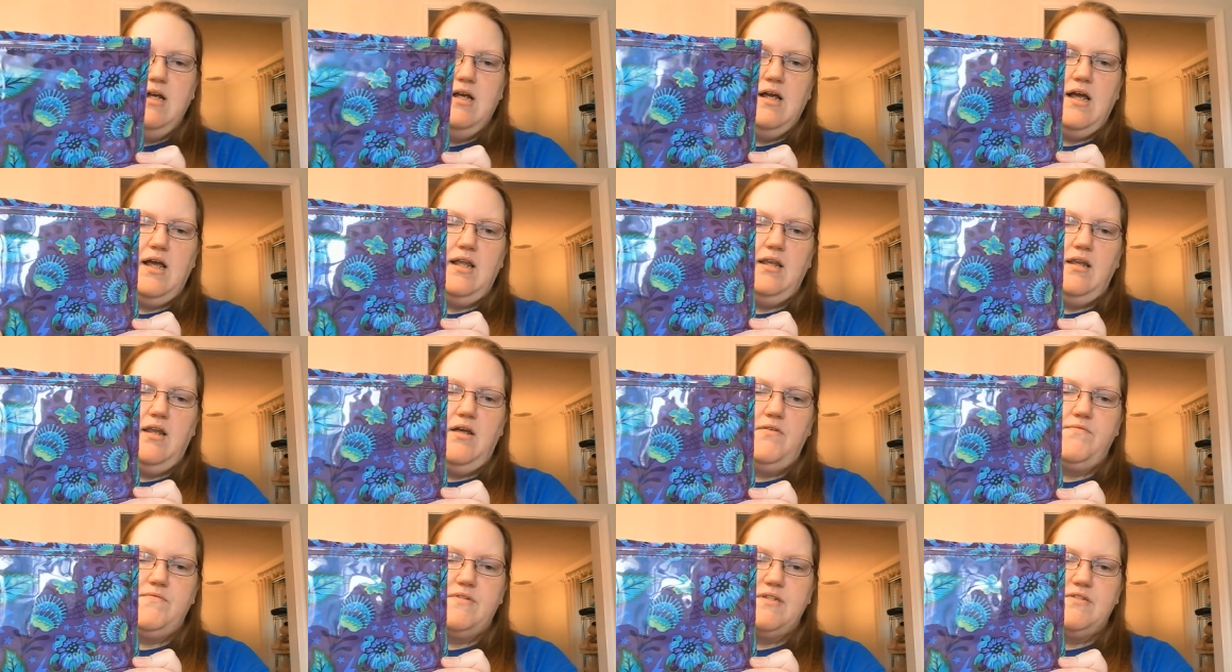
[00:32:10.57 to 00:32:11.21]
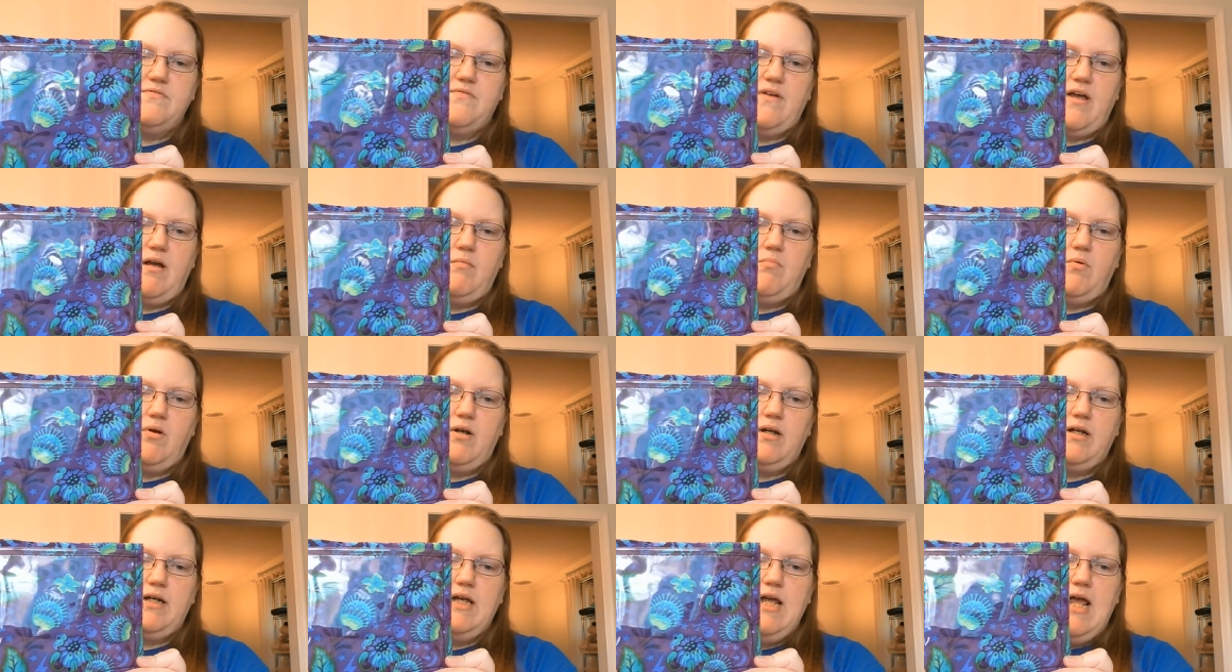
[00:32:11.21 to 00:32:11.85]
I love this
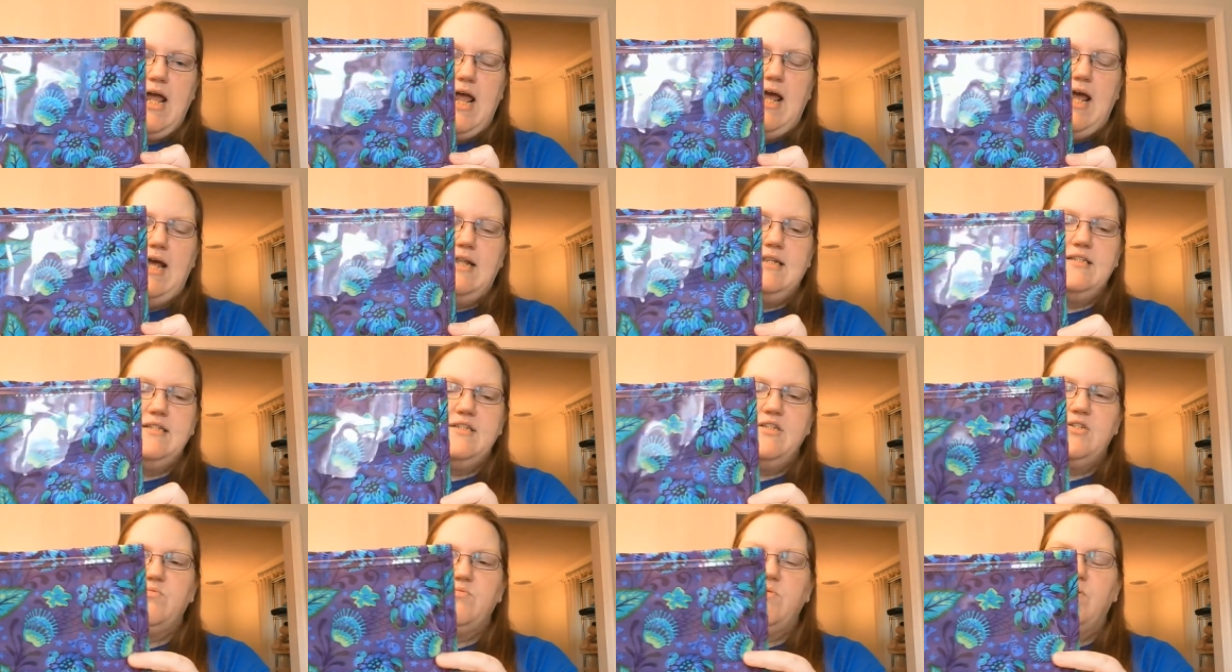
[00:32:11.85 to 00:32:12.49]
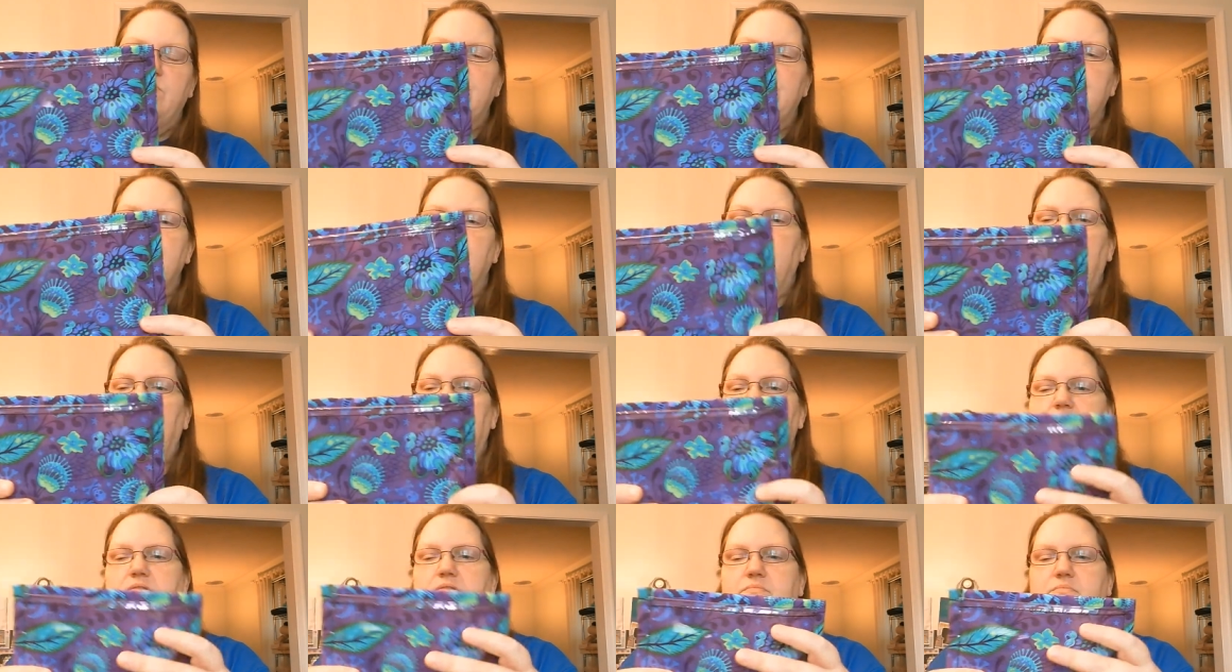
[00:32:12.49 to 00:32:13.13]
fabric. And this is what was so
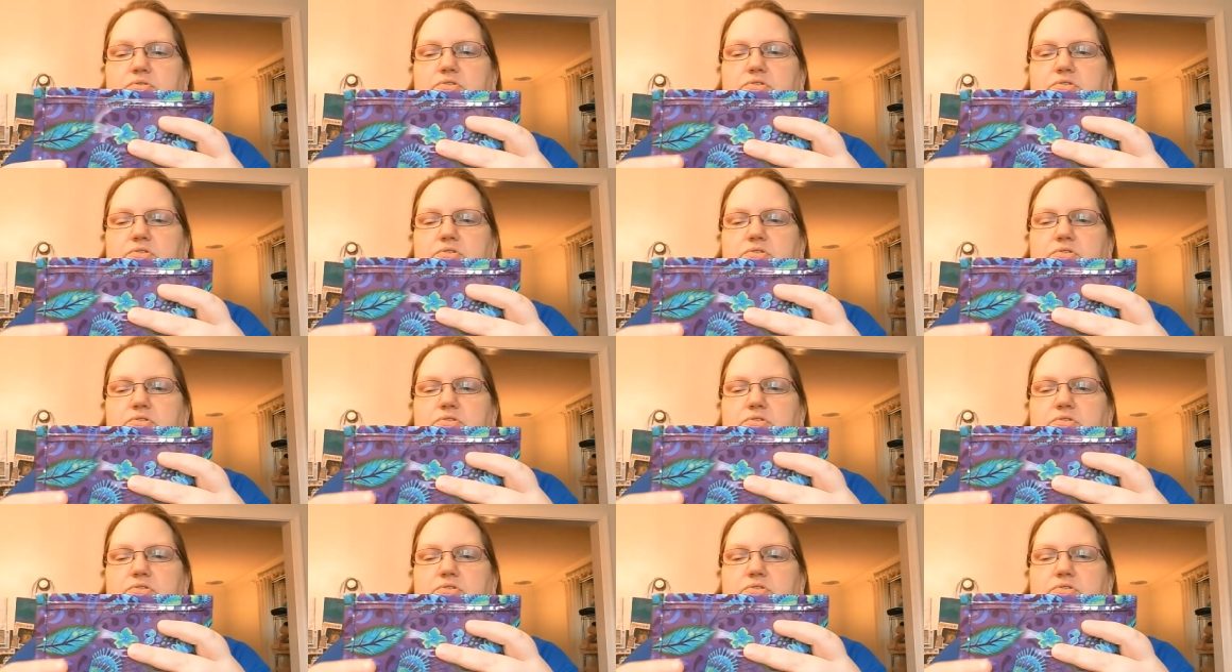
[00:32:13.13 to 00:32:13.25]
awesome.